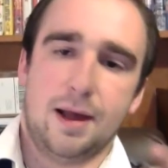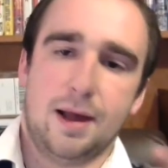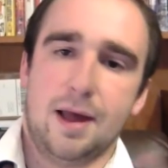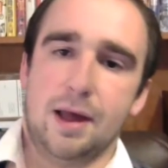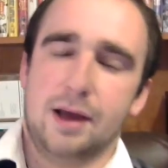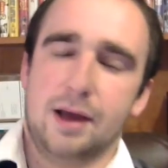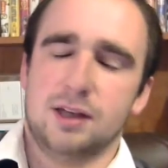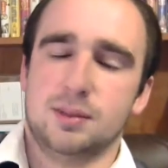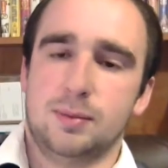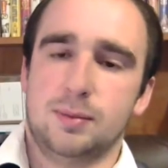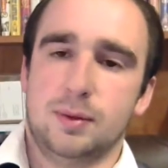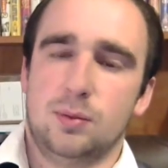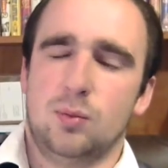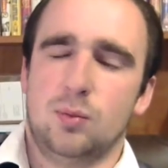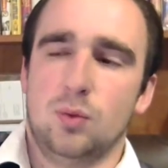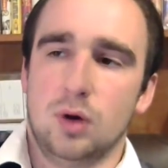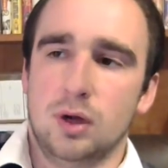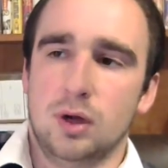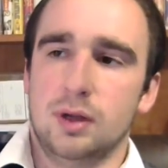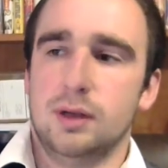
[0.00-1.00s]

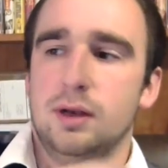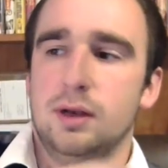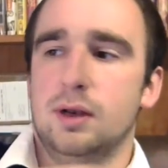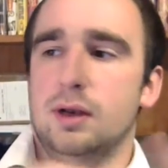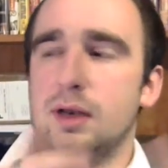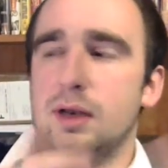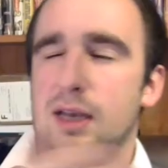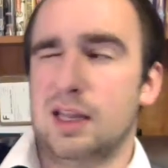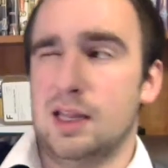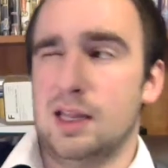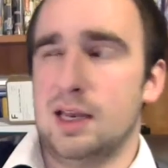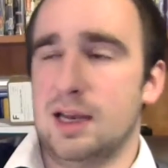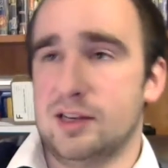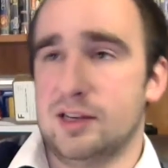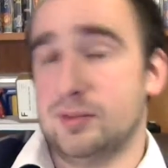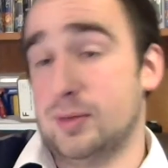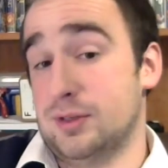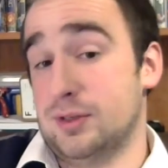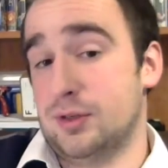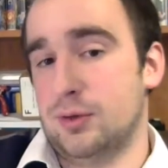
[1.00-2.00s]
X-Men 1, and then
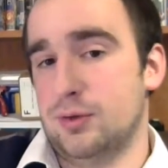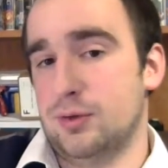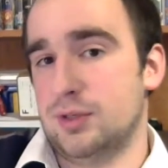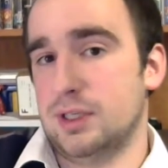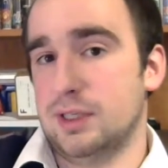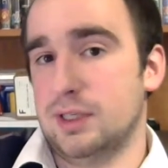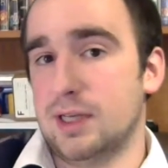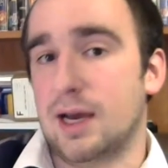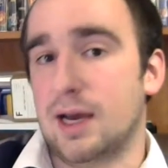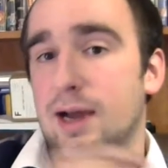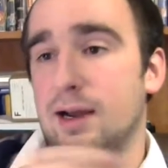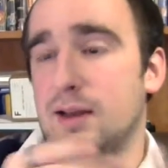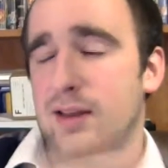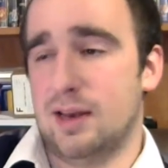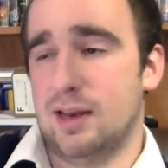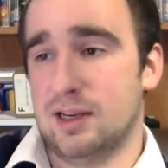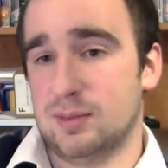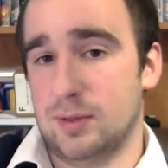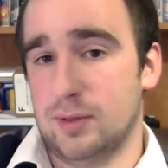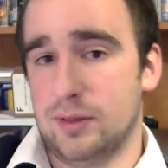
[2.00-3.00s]
X-Men 2 she died, and
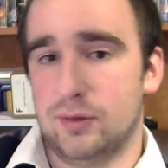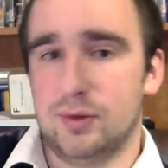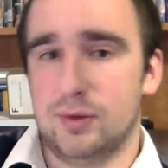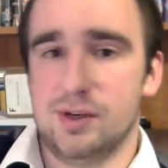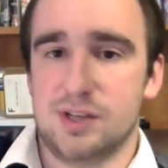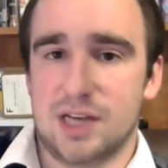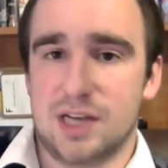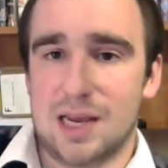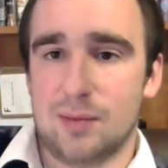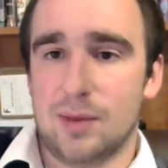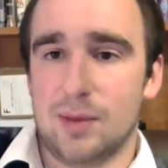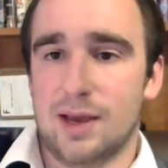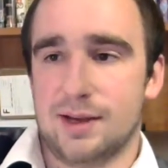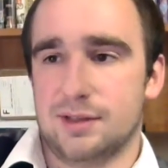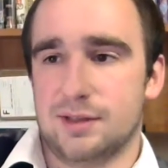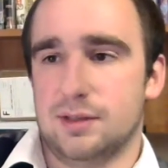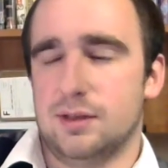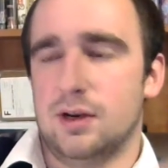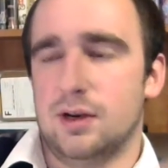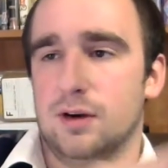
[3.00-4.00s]
then X-Men 3 she came
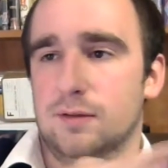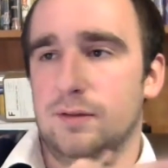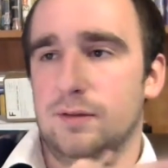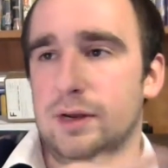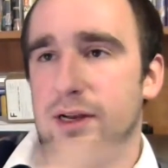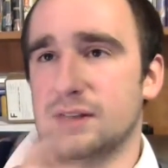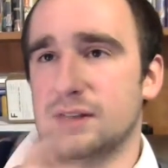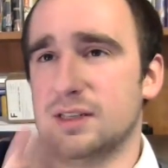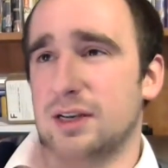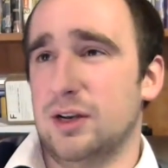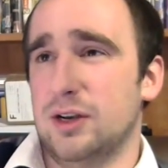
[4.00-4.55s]
back as the Dark Phoenix.